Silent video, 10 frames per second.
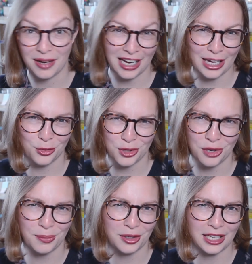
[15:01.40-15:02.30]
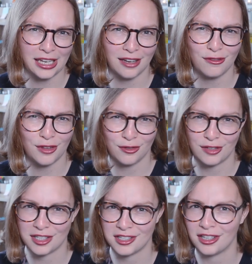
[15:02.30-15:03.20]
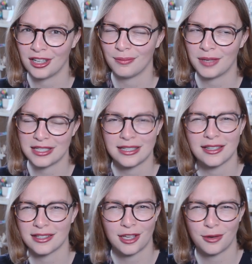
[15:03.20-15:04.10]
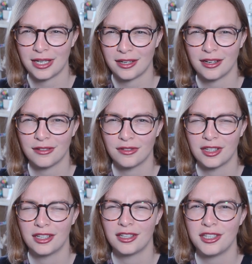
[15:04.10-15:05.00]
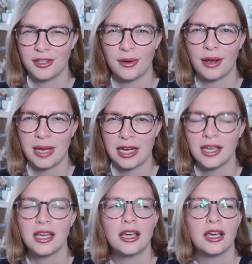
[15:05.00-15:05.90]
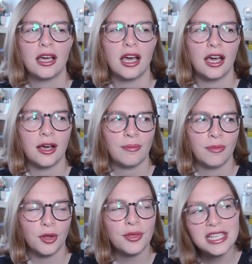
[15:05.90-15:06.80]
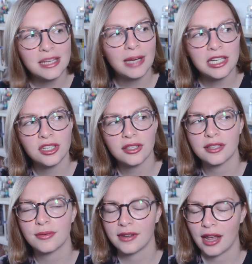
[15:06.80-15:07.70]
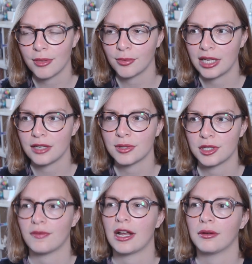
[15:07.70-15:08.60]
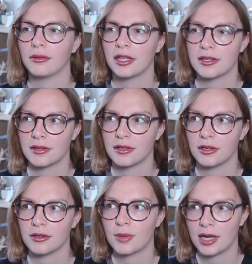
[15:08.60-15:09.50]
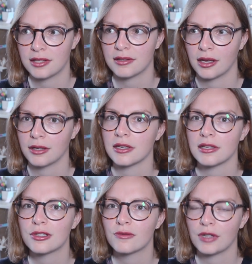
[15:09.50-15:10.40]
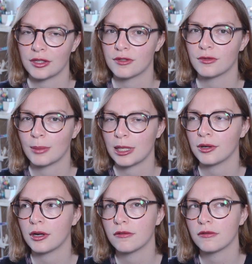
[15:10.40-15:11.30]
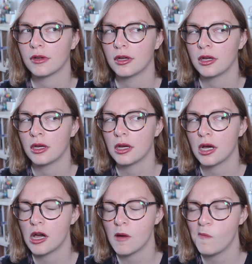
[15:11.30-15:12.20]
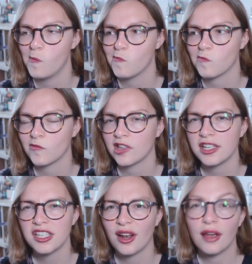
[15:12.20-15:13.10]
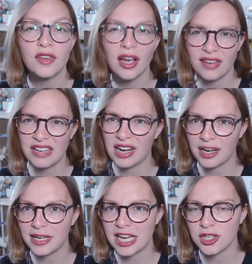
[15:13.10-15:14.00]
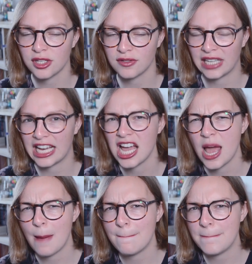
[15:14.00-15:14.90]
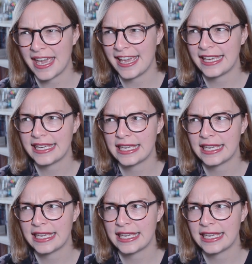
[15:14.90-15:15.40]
by audiobooking it for the first time because it doesn't go in enough. Do you know what I mean? Although I did manage to do this with Name of the Wind, which I've now listened to twice, and it feels familiar enough. I don't know. If you have any recommendations for, like, big